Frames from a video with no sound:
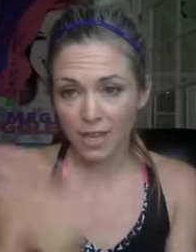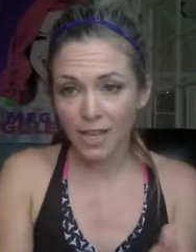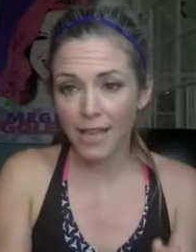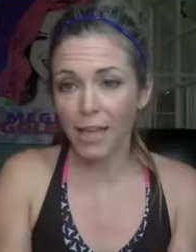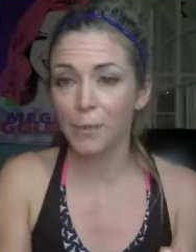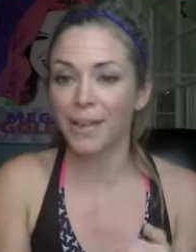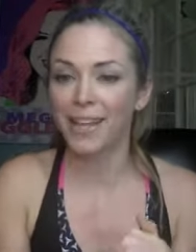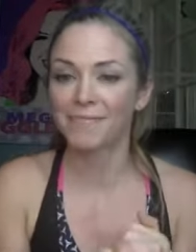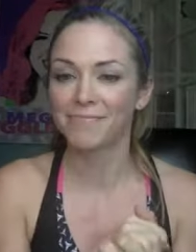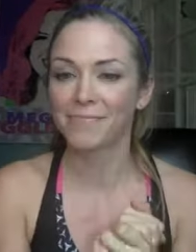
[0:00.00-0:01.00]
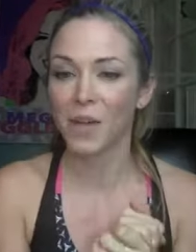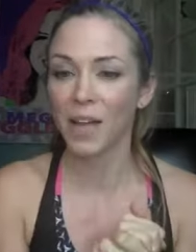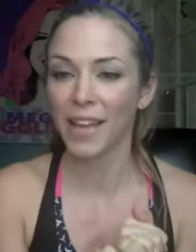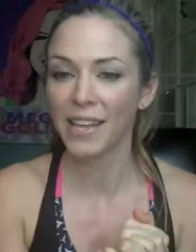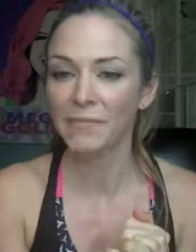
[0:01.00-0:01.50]
and get a plan,
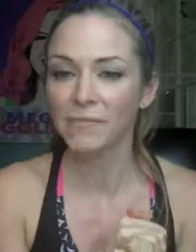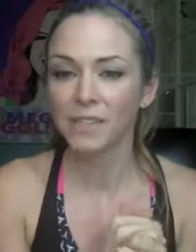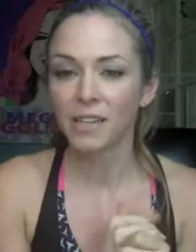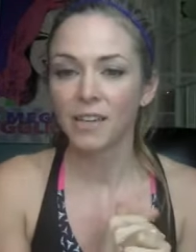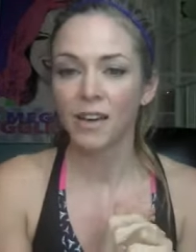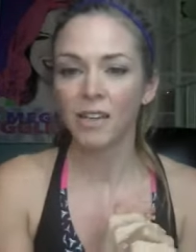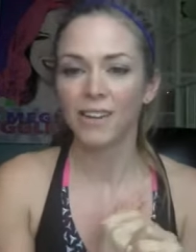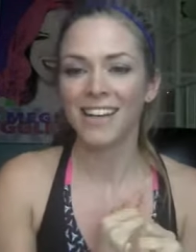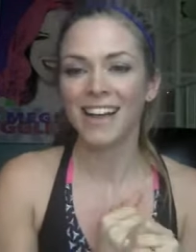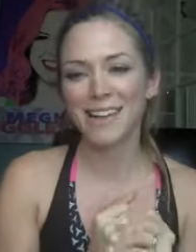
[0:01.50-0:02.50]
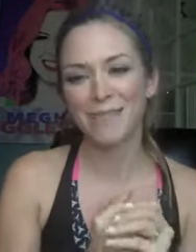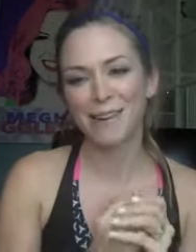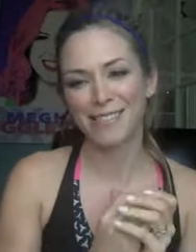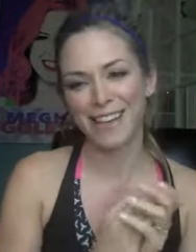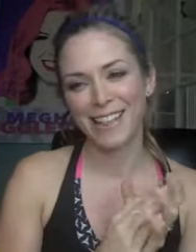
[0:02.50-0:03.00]
okay? All right, hi
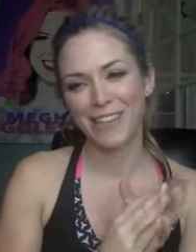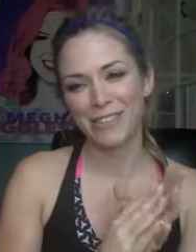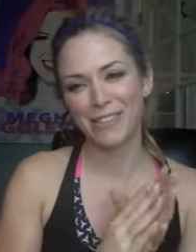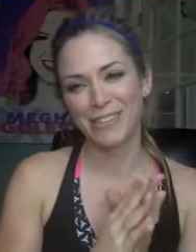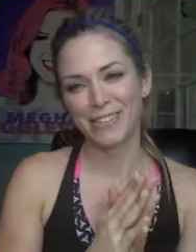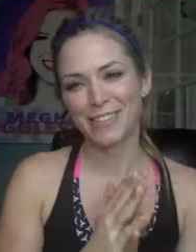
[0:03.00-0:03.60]
Martha, I love you too.